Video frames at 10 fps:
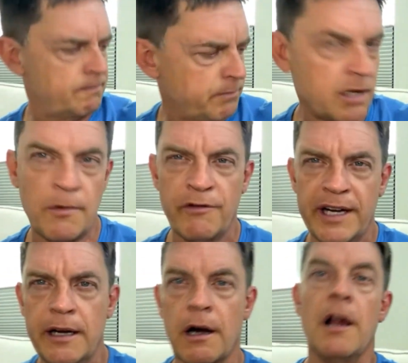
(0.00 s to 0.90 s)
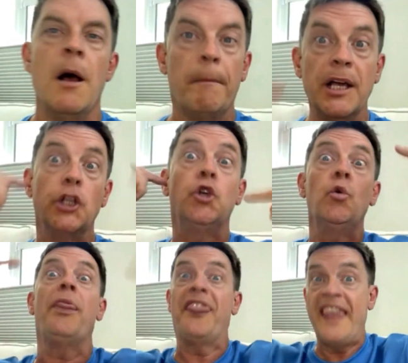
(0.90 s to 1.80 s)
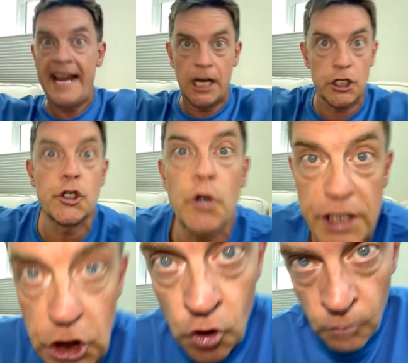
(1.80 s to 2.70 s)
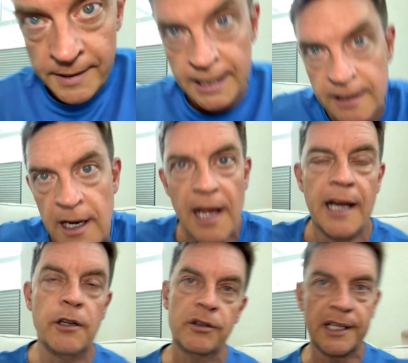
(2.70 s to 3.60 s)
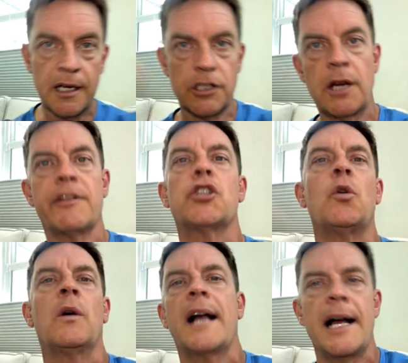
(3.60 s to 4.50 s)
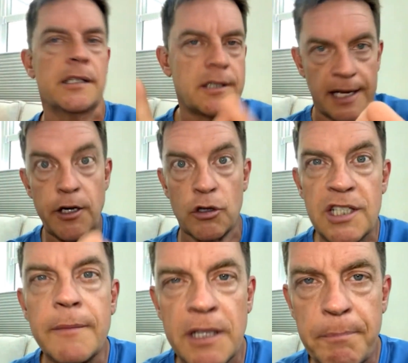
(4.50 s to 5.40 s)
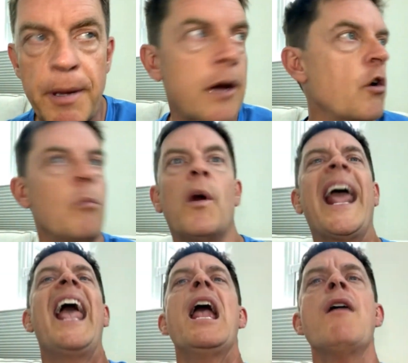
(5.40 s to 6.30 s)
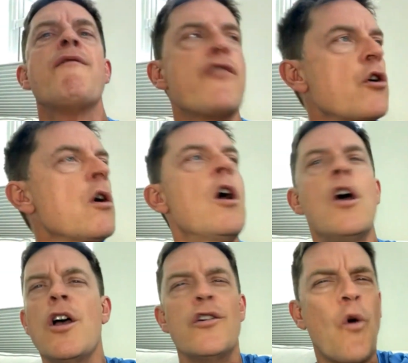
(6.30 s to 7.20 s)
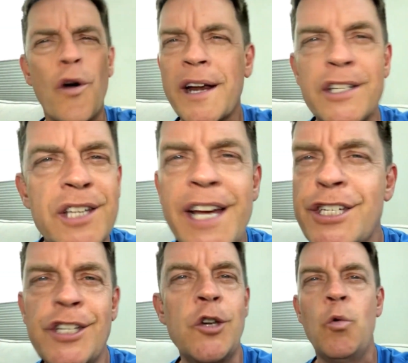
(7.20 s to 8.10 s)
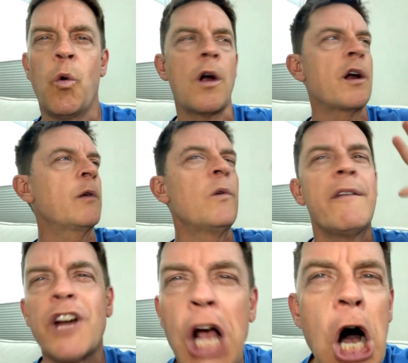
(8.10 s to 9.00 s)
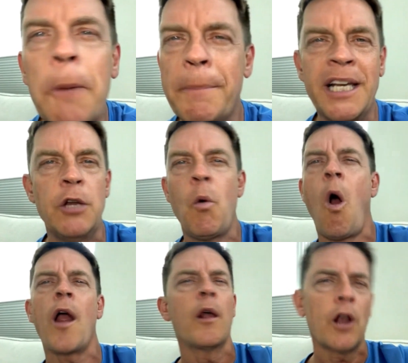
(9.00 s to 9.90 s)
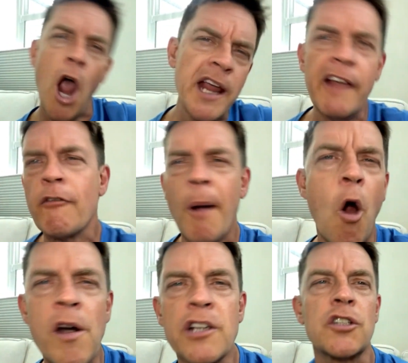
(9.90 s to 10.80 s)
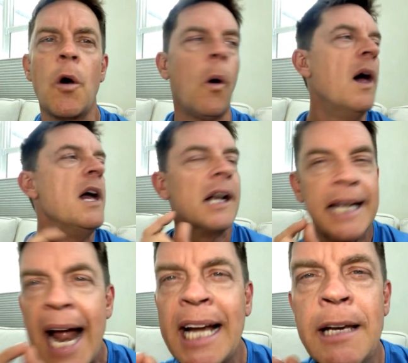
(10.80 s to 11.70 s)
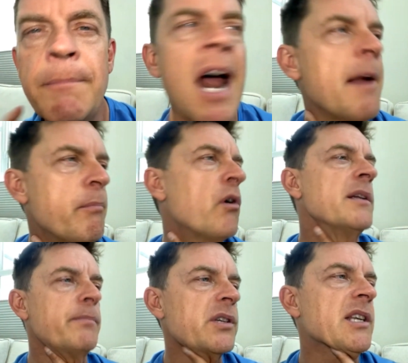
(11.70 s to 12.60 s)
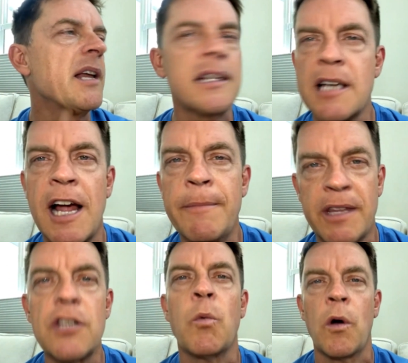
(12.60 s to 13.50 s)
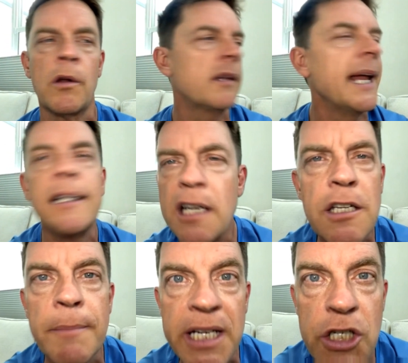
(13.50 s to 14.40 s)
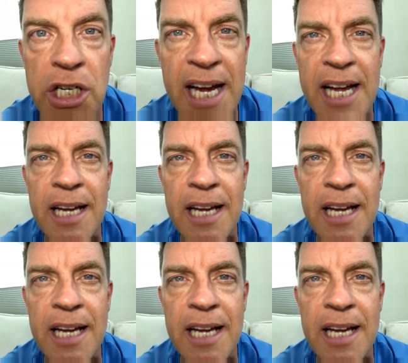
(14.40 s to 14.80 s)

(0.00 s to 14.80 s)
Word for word: Put them over here. But you think because you're human and you think because you have a soul and conscience that you're something bigger. And whatever organization you work in, whatever company you are, you're like, I gave him my heart and soul. 99% of the time in this world, it doesn't mean shit.